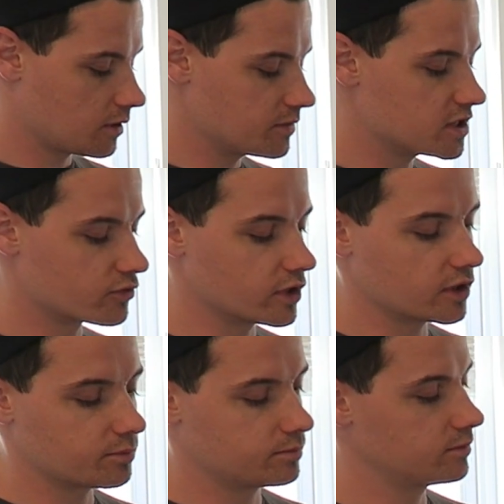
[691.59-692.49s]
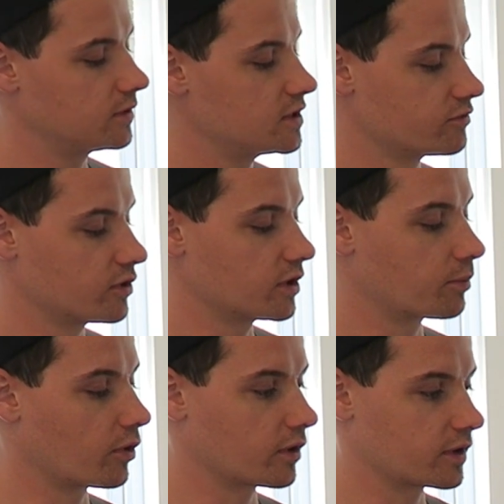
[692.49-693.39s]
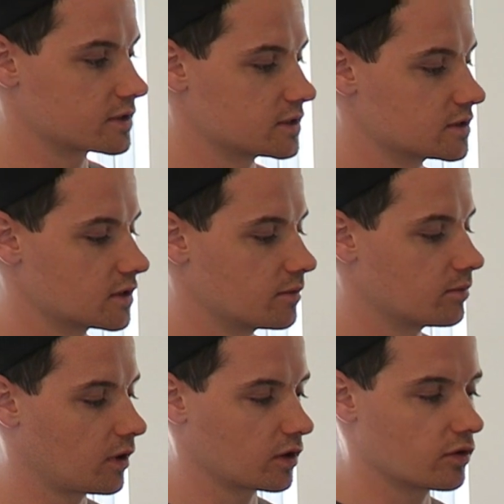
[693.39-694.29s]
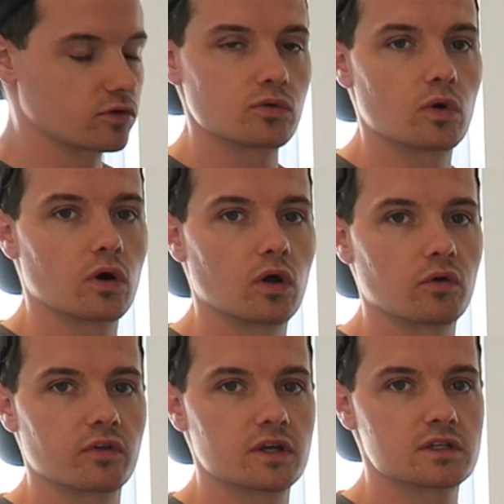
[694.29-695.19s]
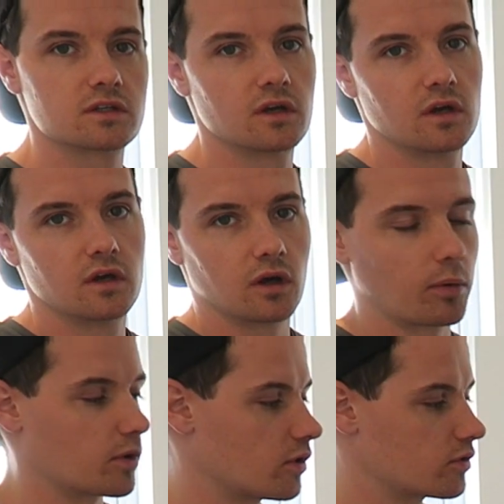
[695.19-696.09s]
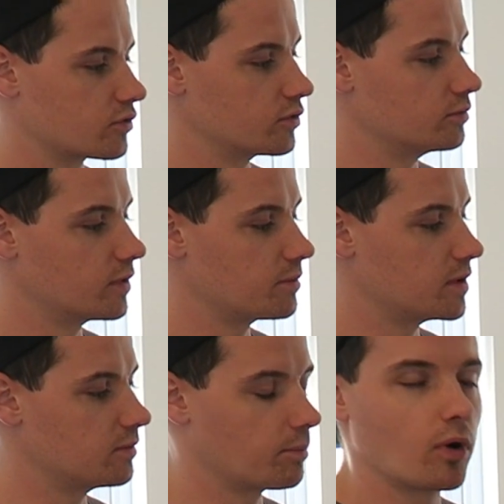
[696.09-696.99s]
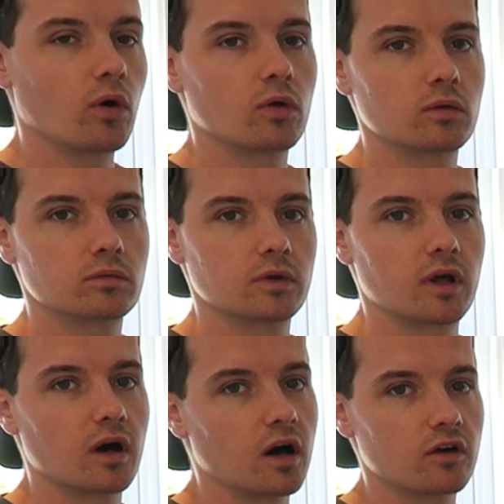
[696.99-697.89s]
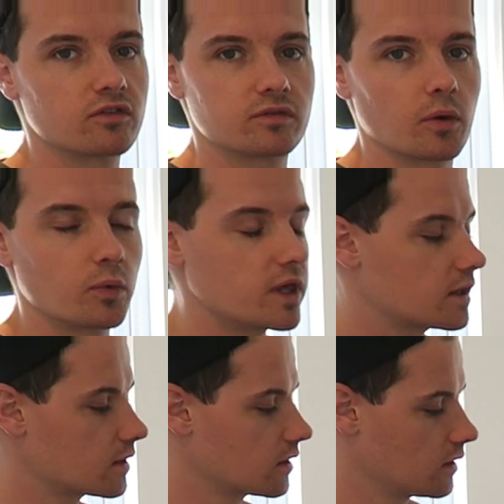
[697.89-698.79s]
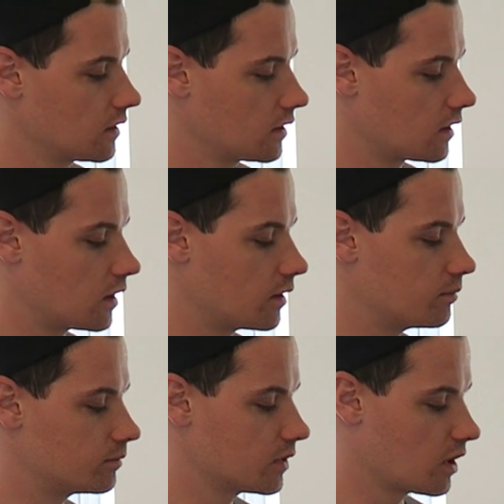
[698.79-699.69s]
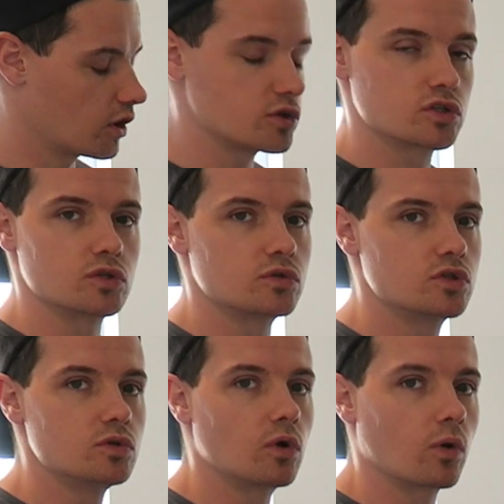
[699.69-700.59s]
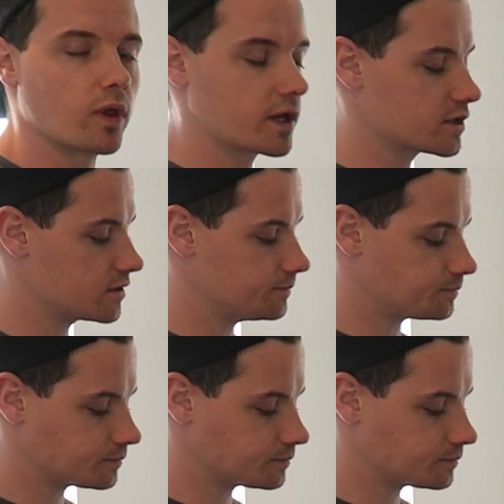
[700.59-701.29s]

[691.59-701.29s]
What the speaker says: These are really good. These are really good product. This is. I go through quite a lot of this. I probably go through maybe a bottle and a half a week. I usually just do 2 whole eggs.